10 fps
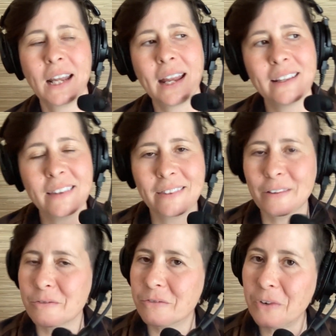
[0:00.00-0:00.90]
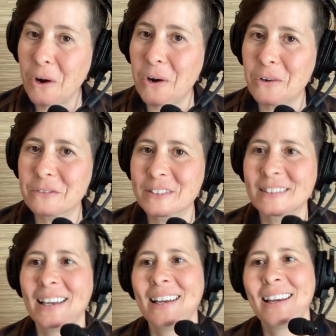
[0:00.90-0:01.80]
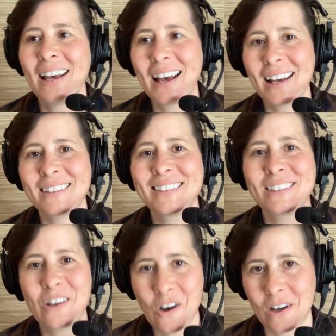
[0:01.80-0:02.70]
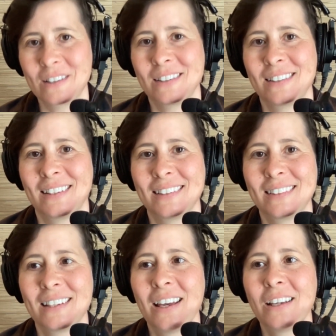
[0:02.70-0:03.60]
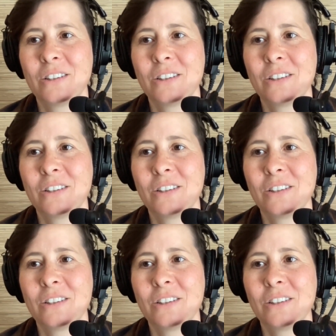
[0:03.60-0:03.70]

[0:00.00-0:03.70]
and anything that evolves has consciousness.